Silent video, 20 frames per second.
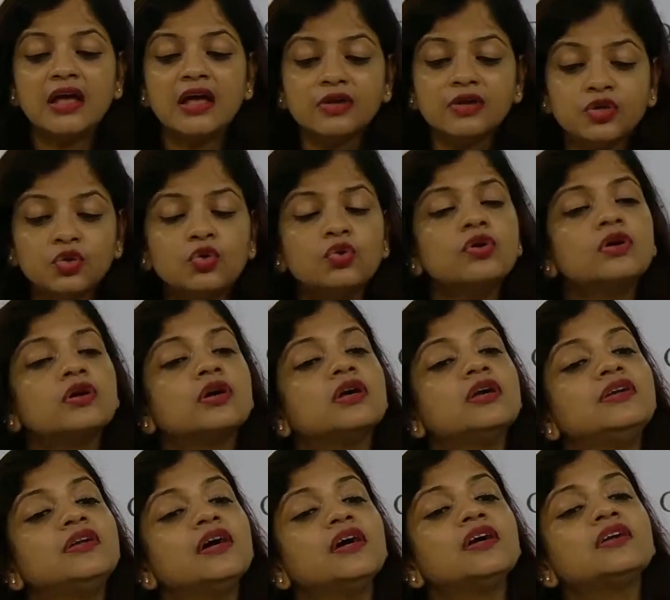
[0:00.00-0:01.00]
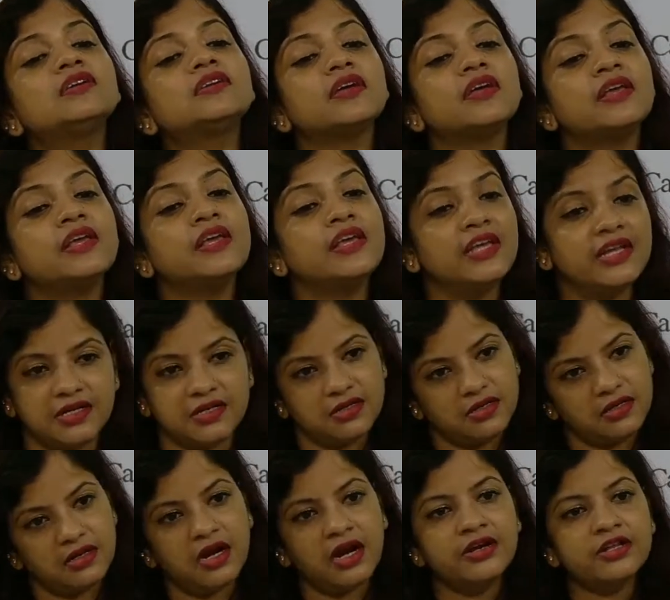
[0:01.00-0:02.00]
to conduct heat.
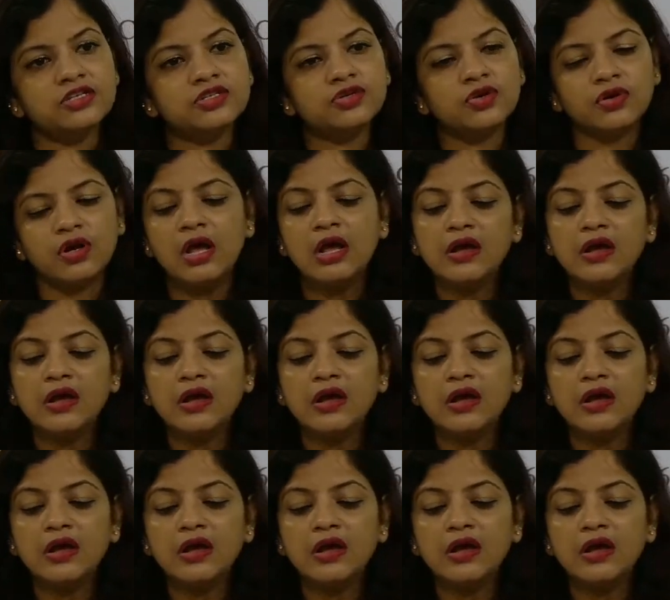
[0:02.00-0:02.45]
Understood?